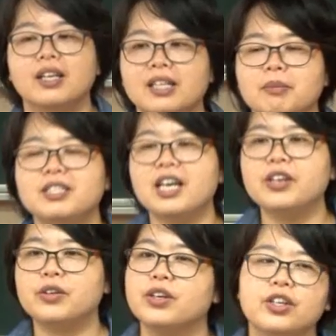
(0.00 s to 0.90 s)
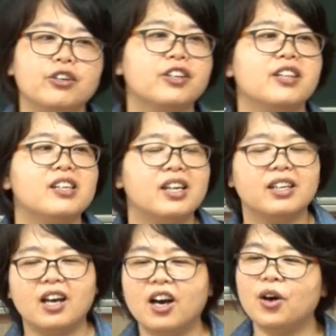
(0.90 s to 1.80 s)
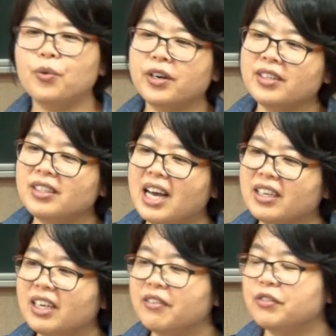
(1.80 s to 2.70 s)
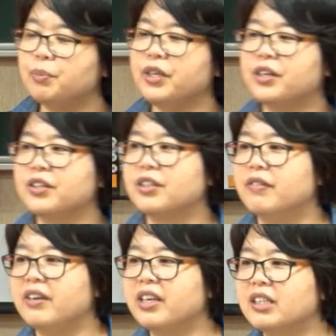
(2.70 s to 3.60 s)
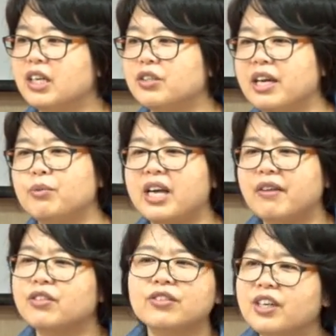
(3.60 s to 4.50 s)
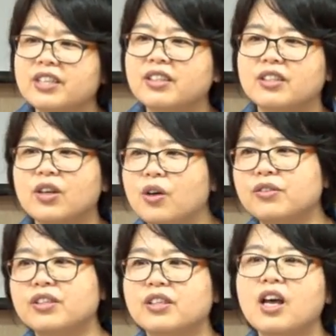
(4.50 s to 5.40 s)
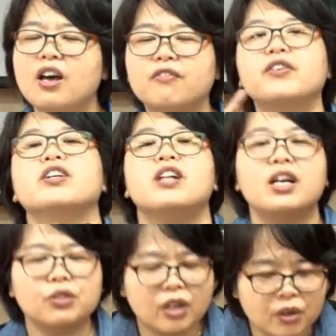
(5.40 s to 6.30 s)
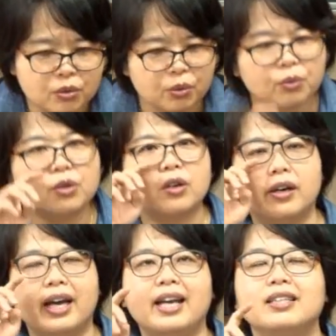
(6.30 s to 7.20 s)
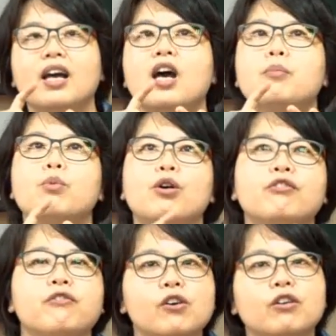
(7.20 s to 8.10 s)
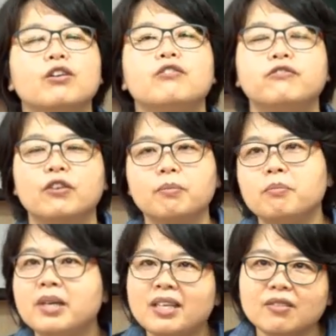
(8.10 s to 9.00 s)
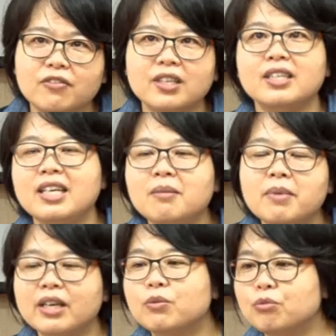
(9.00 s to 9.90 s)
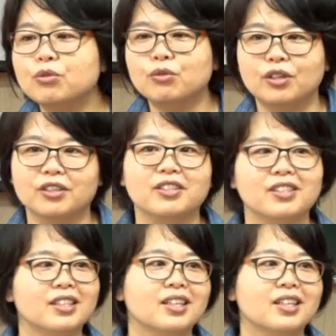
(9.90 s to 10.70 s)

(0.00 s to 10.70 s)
Let me tell you, you're thinking, oh, we're non-native speakers of English and we have to learn all this phonological rule and morpho-phonemic rules.